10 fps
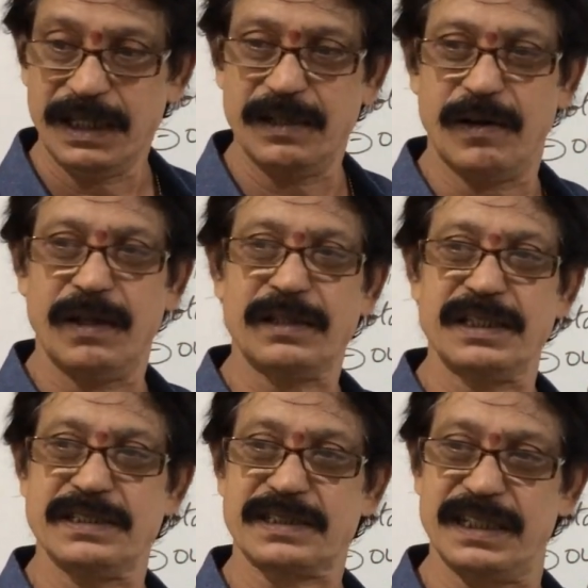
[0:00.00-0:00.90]
In all
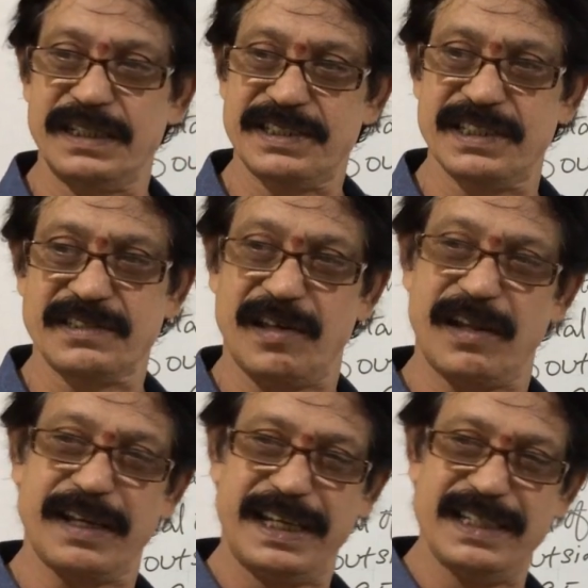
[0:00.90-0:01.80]
these conditions
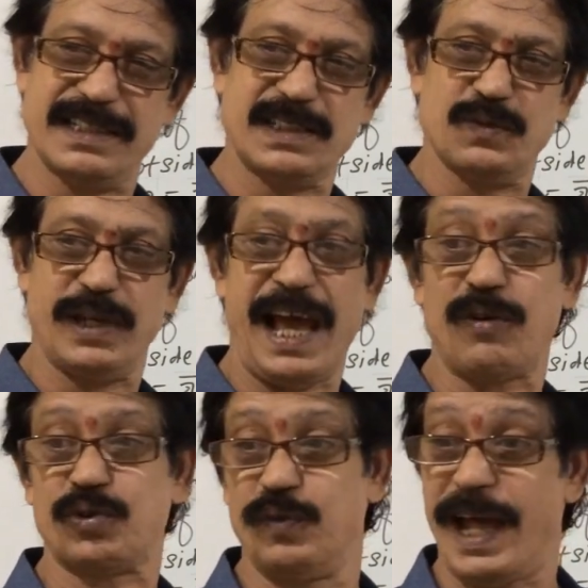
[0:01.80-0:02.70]
or occasions, we
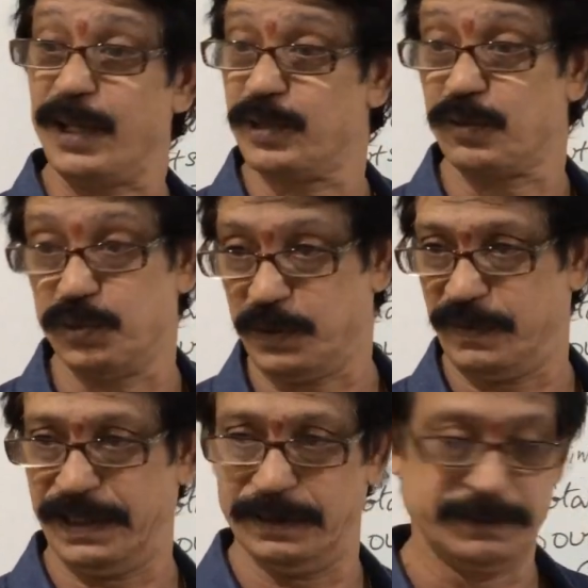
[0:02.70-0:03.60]
have to value the
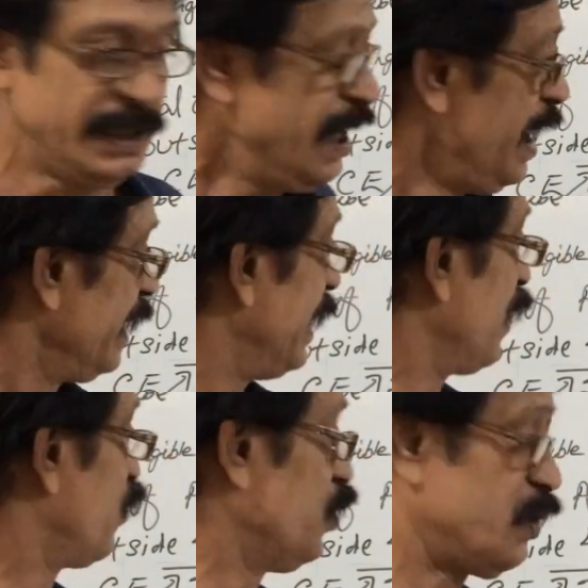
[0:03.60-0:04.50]
goodwill.
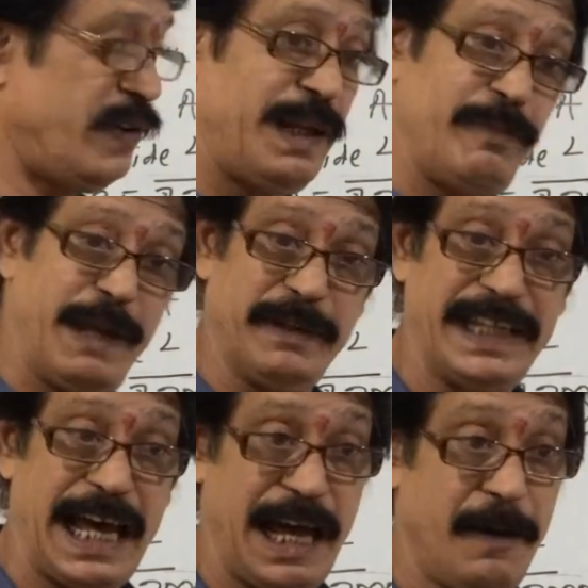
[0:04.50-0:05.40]
The goodwill may be
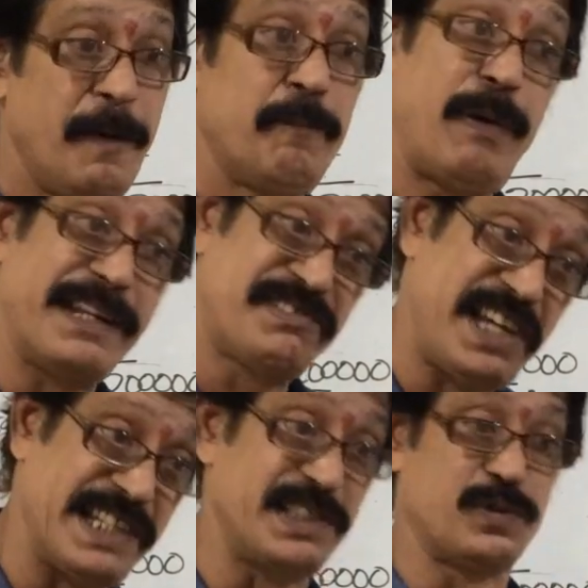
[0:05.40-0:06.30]
the
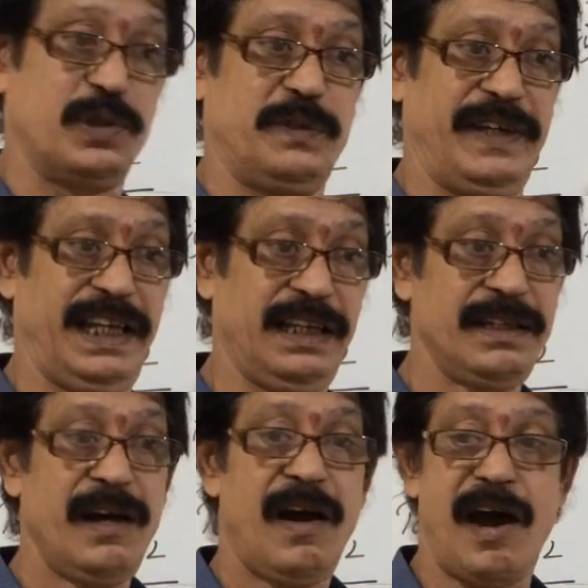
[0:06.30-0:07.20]
purchased
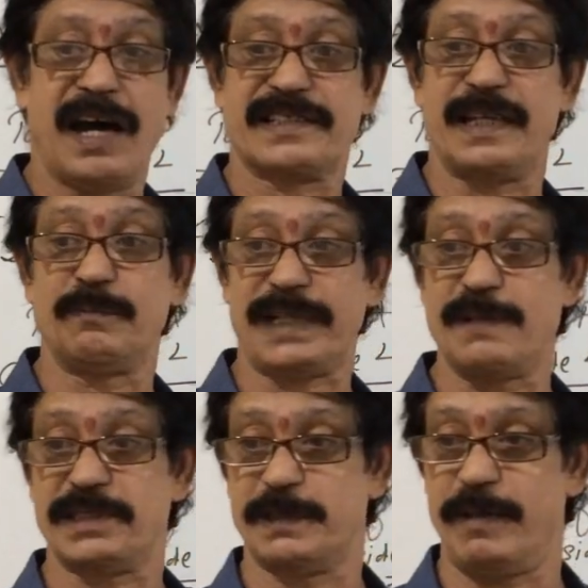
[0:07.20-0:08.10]
goodwill, or
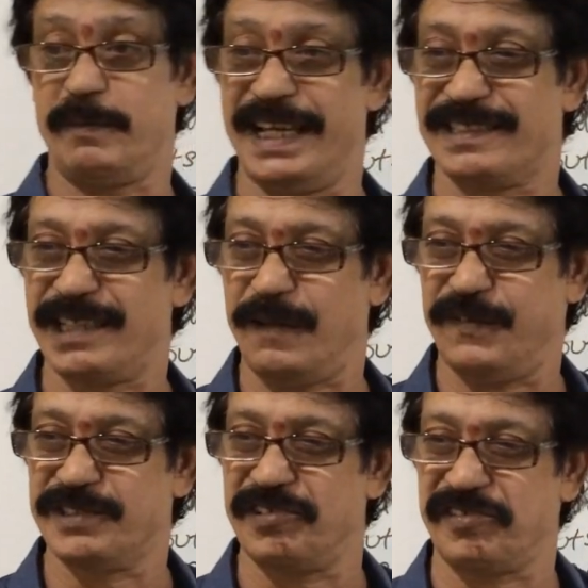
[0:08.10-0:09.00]
sometimes it may be a
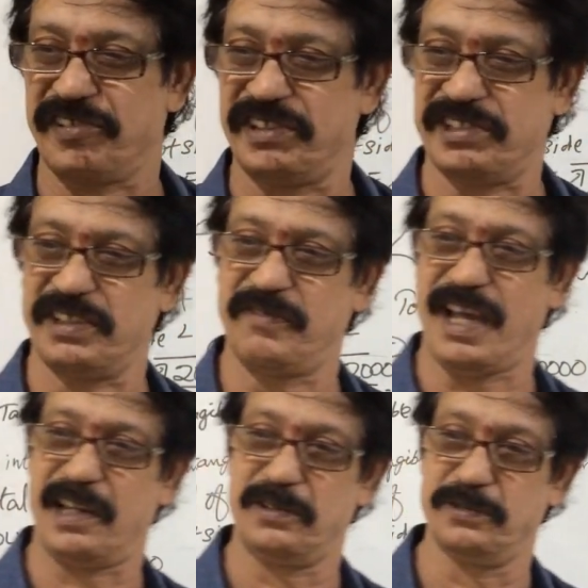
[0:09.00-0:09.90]
self-generated
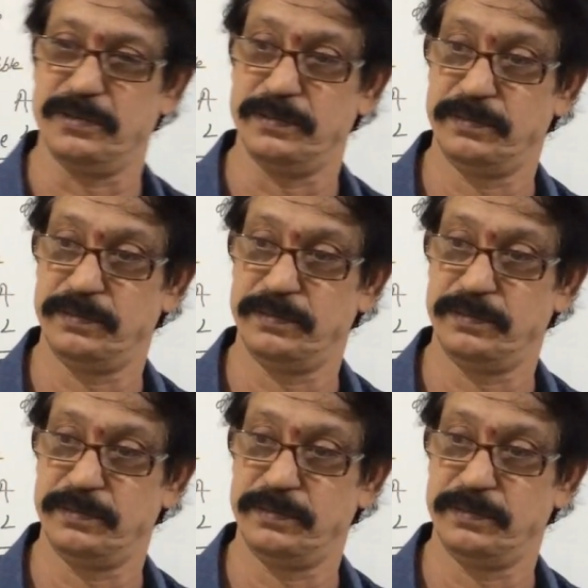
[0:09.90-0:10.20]
value.